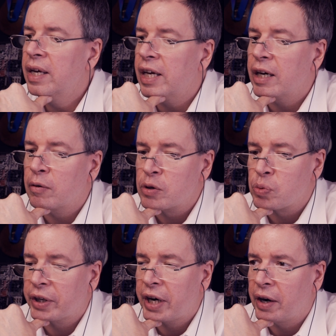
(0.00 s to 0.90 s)
I was
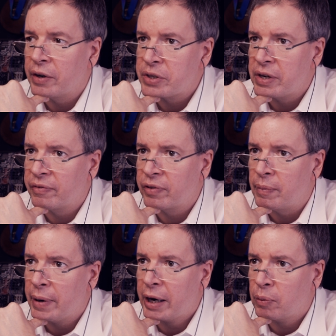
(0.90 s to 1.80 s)
working on stuff from
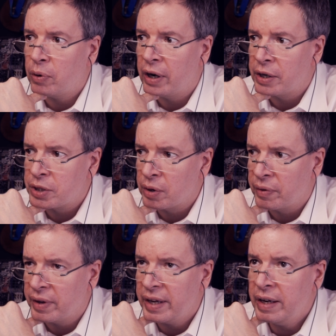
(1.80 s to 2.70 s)
Biquad, so
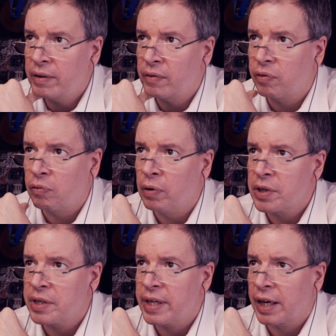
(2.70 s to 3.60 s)
the env
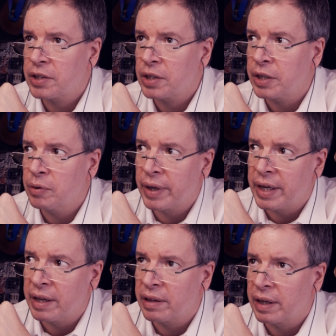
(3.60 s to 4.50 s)
wasn't actually doing
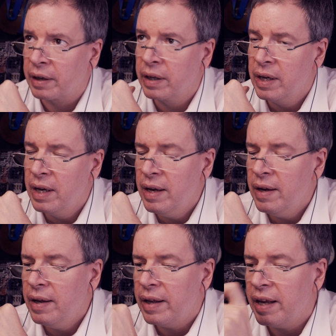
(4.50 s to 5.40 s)
anything.
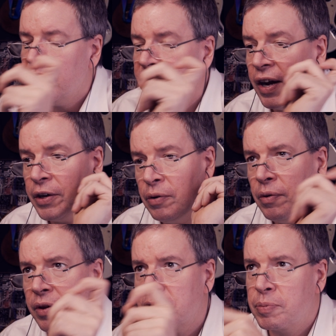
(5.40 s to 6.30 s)
If I do
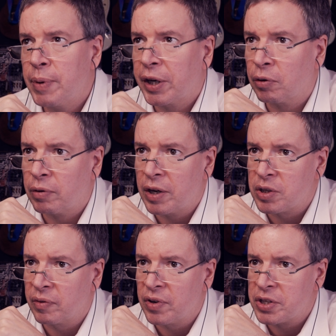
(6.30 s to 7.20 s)
this speaker
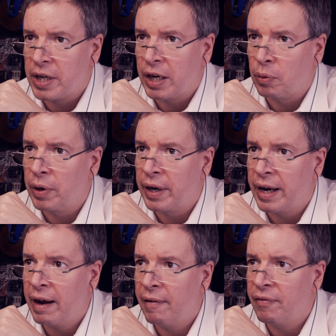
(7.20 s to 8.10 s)
crossover style one, I
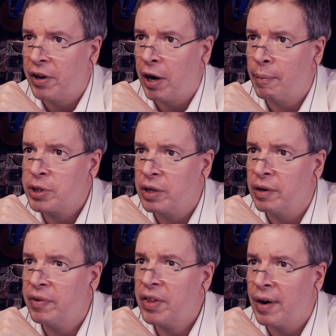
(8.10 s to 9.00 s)
have the option
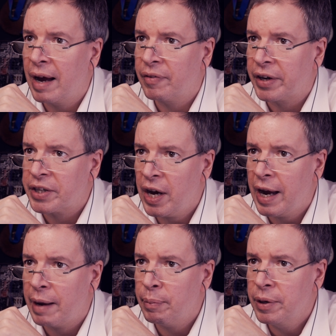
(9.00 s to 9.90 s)
of either having
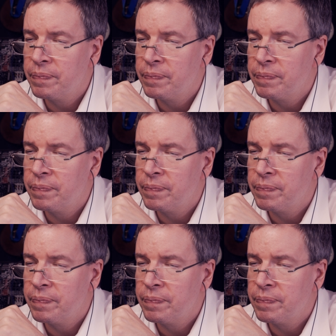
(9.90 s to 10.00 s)
type